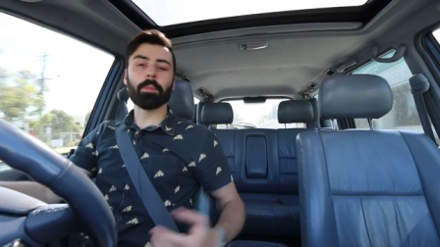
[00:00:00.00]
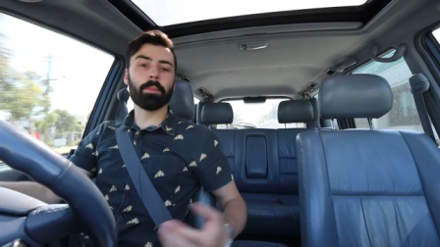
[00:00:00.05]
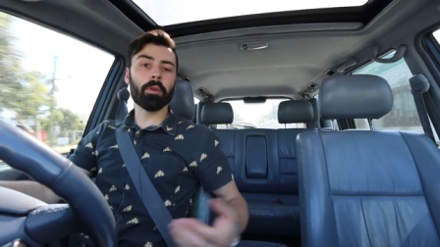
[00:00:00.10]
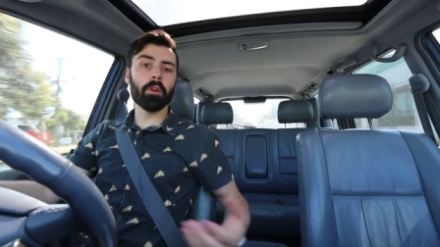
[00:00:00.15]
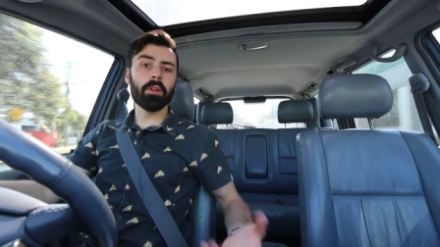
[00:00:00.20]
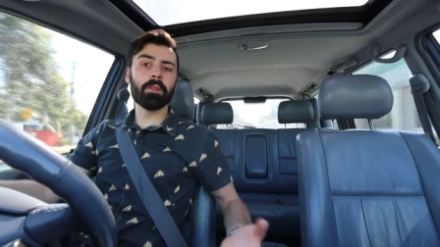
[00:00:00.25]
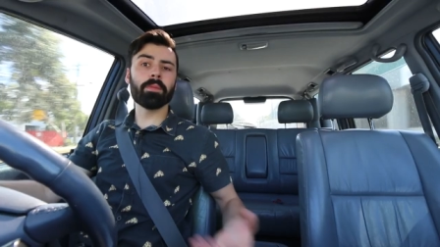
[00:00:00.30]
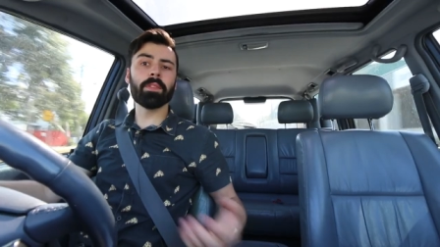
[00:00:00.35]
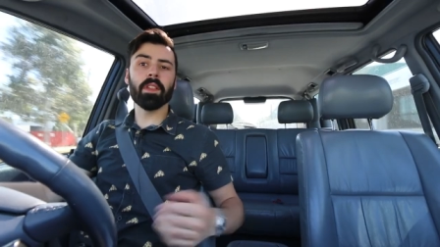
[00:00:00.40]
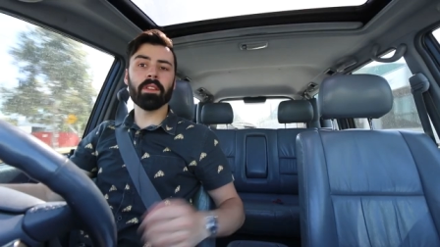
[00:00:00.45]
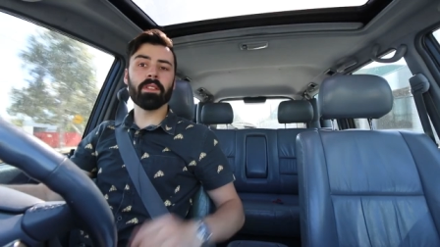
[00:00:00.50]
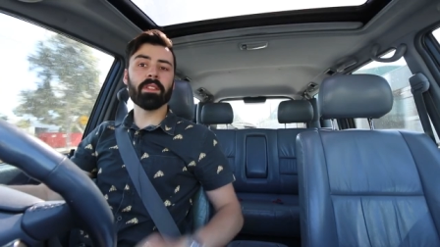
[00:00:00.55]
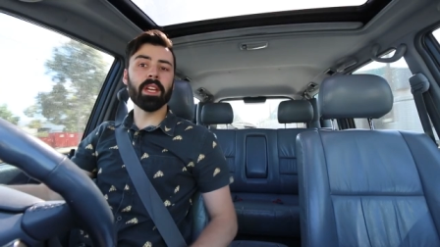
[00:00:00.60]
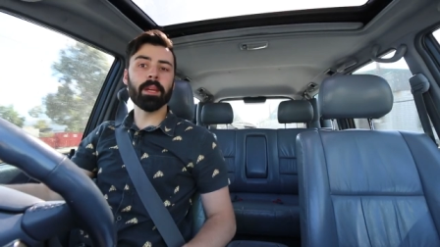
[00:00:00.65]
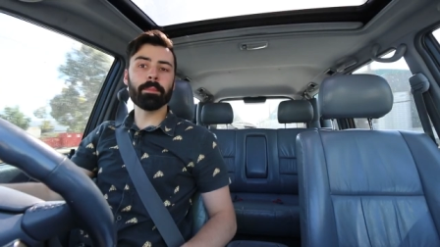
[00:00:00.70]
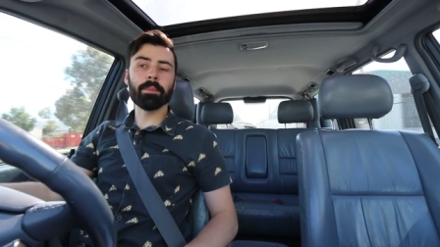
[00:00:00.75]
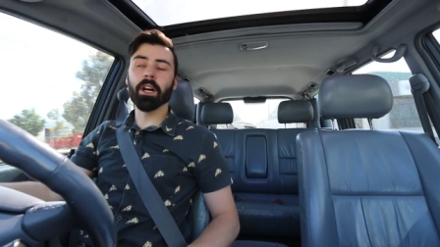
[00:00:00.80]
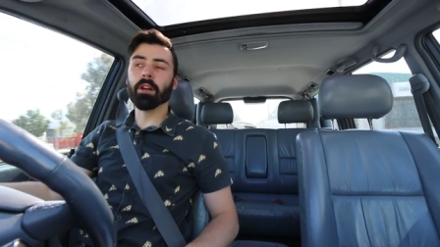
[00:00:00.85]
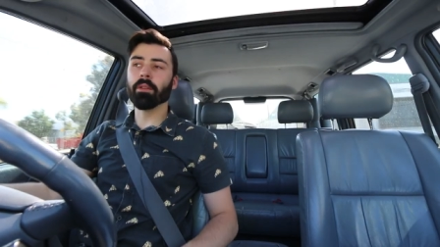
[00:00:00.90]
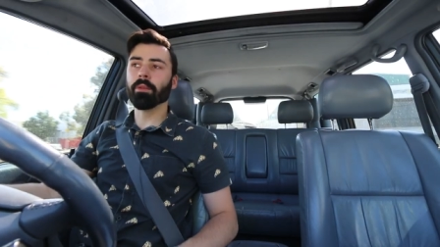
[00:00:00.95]
To prove that
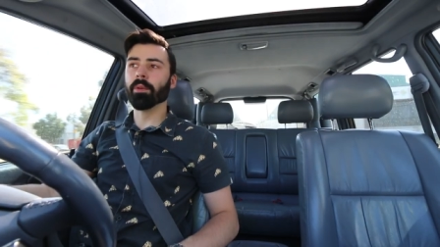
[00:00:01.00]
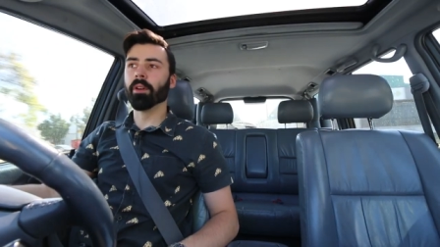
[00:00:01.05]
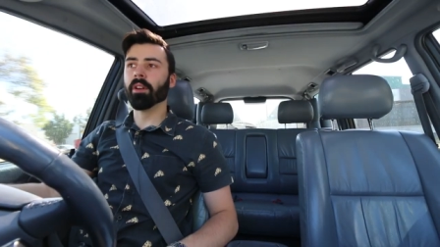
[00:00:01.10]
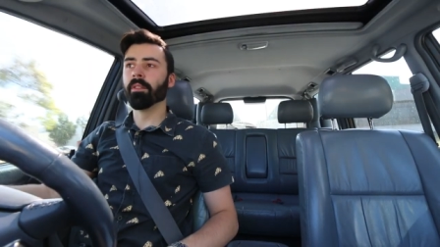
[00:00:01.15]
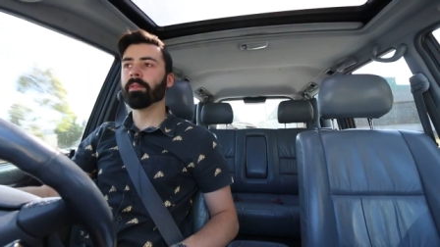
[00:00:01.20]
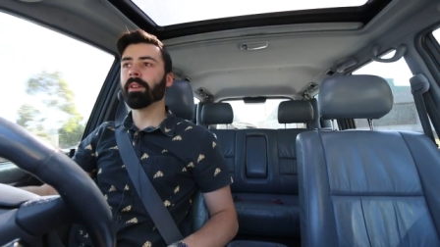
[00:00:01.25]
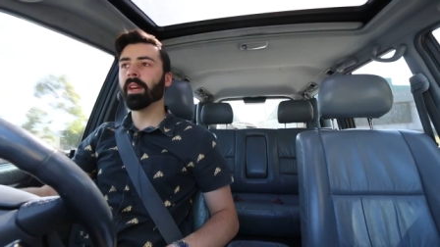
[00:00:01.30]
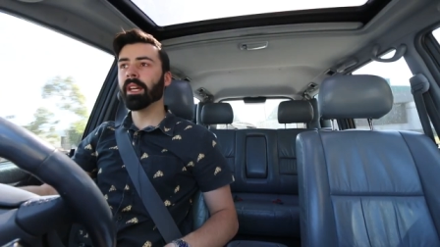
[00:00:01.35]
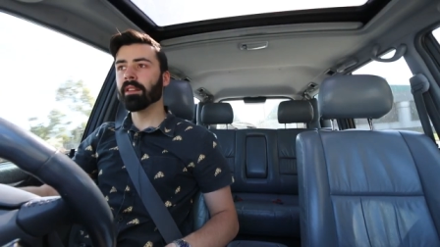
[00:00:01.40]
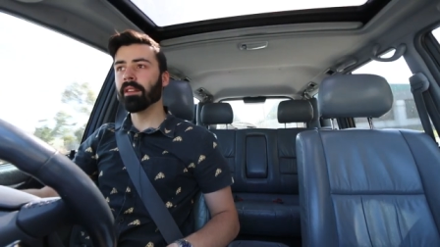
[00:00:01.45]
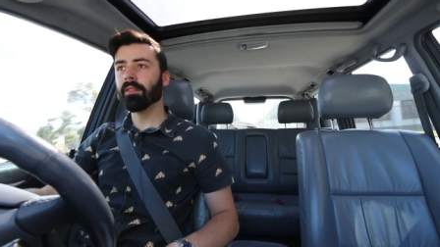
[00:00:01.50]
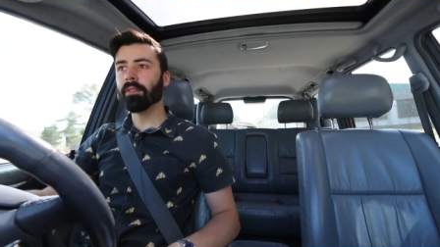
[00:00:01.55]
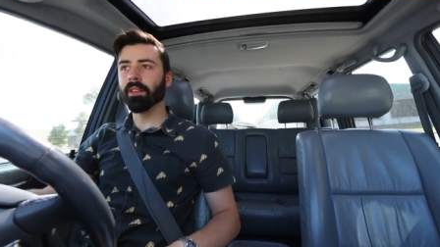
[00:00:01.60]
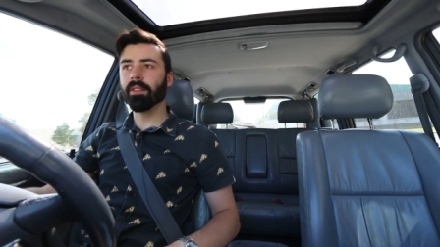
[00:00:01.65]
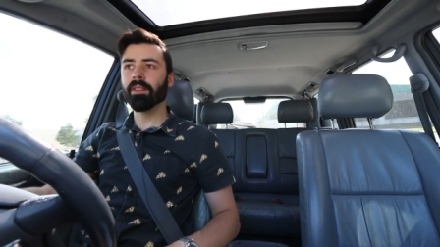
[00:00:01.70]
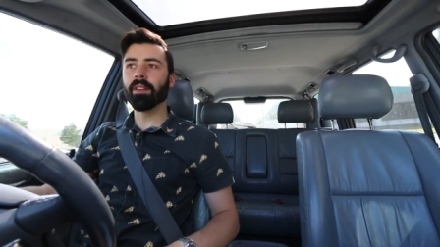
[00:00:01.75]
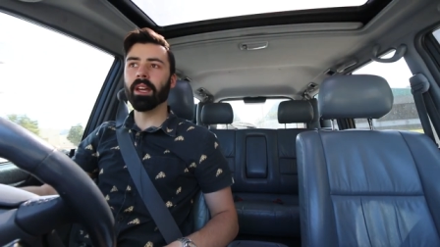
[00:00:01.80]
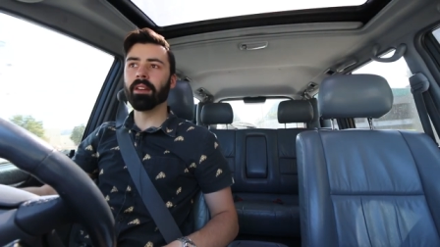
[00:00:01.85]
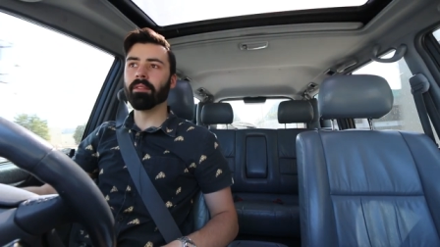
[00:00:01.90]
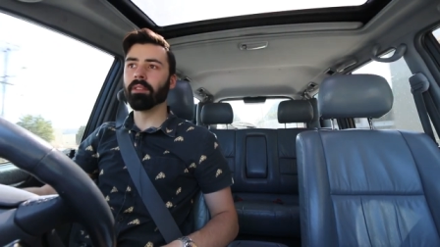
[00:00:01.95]
seatbelts were effective
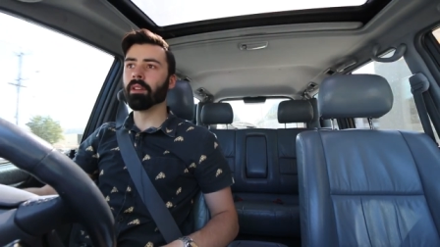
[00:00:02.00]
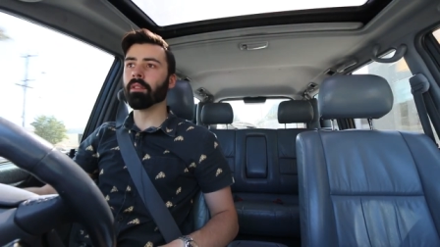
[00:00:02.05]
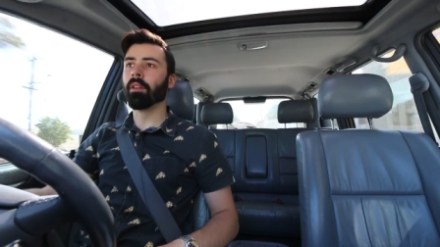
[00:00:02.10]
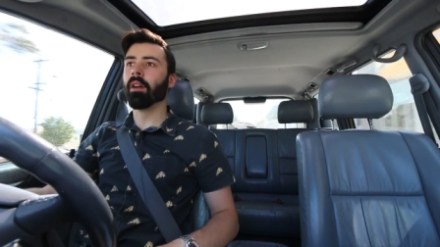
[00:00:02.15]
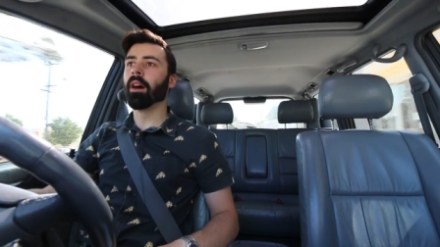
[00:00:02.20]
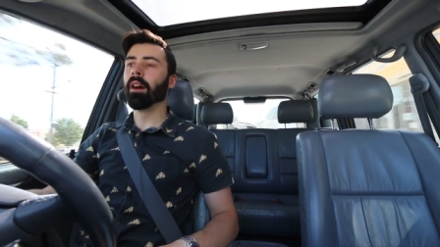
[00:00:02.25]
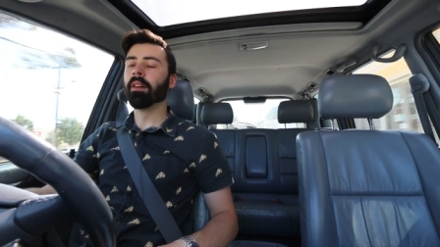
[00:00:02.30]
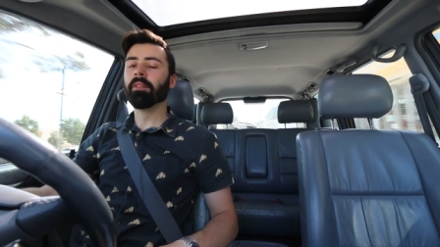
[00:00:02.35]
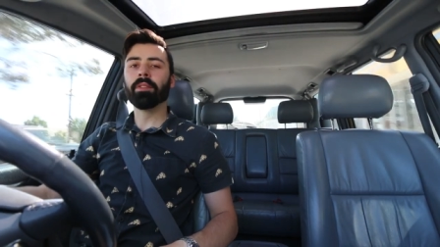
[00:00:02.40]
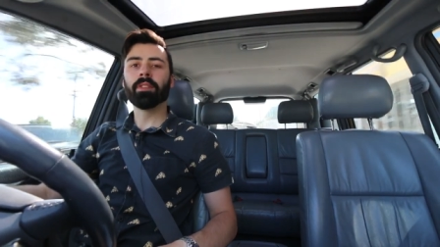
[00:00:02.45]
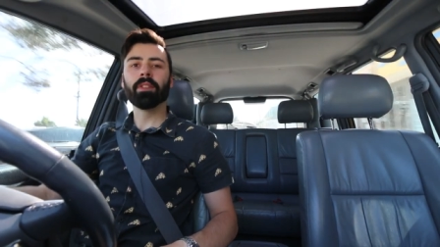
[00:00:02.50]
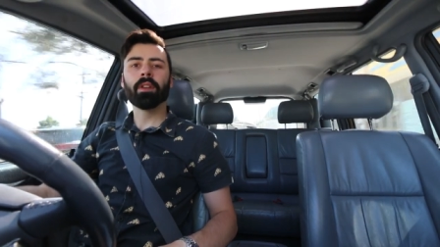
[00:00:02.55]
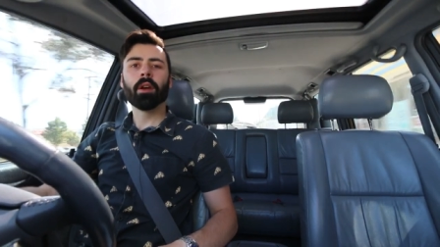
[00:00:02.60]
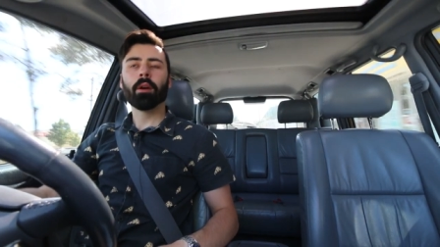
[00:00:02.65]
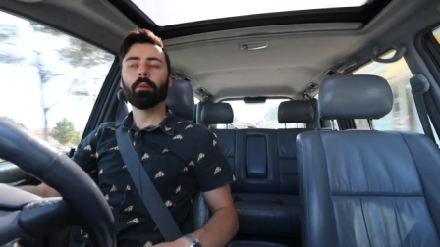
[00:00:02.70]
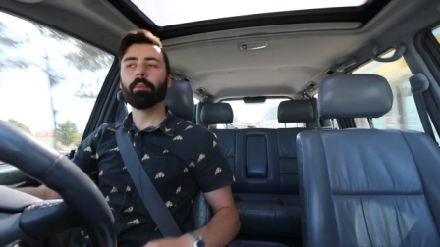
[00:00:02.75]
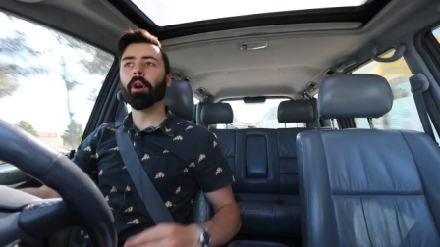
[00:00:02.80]
at saving lives,